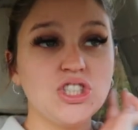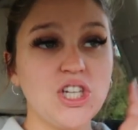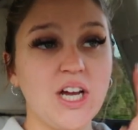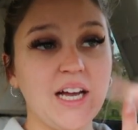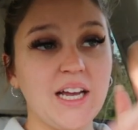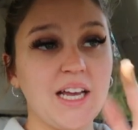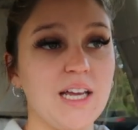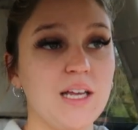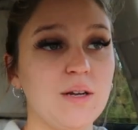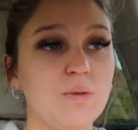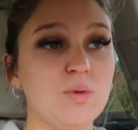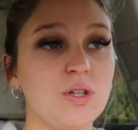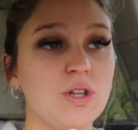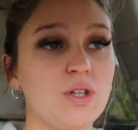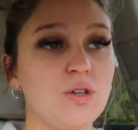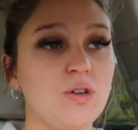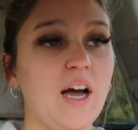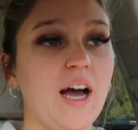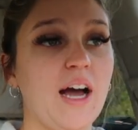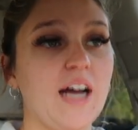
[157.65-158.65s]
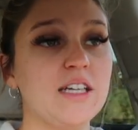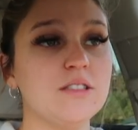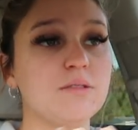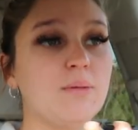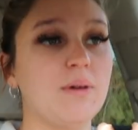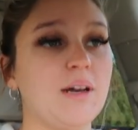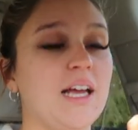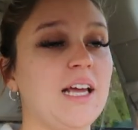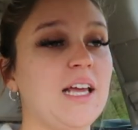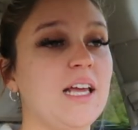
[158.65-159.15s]
check in with you guys
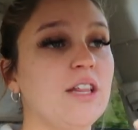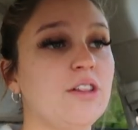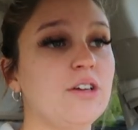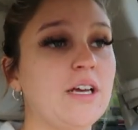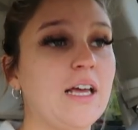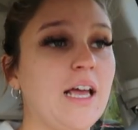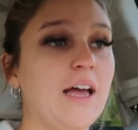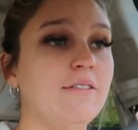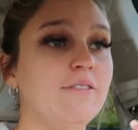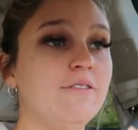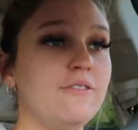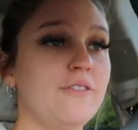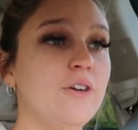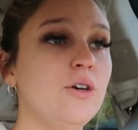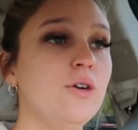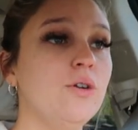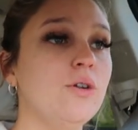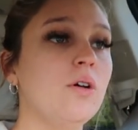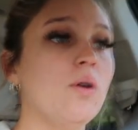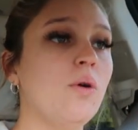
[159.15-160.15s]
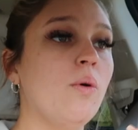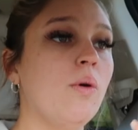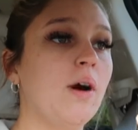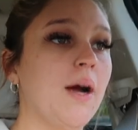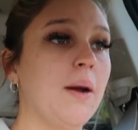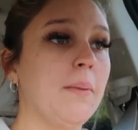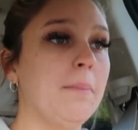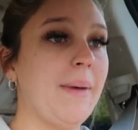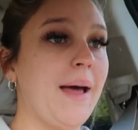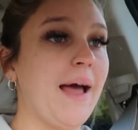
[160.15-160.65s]
when I either get food
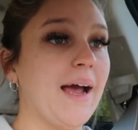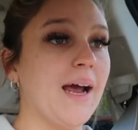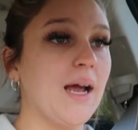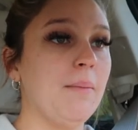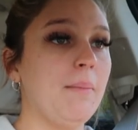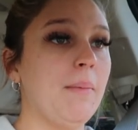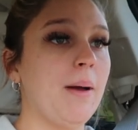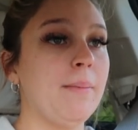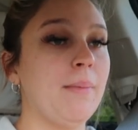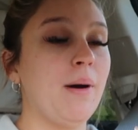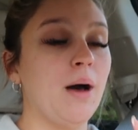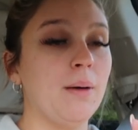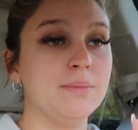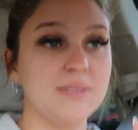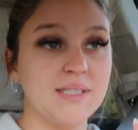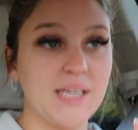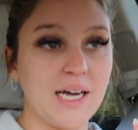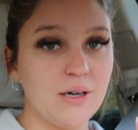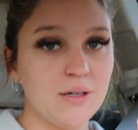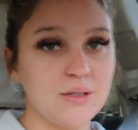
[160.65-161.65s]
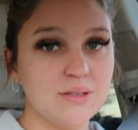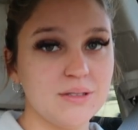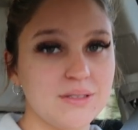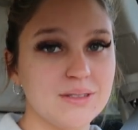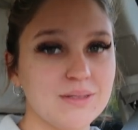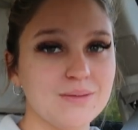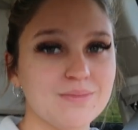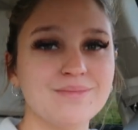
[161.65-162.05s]
or I'm back at my mom's house.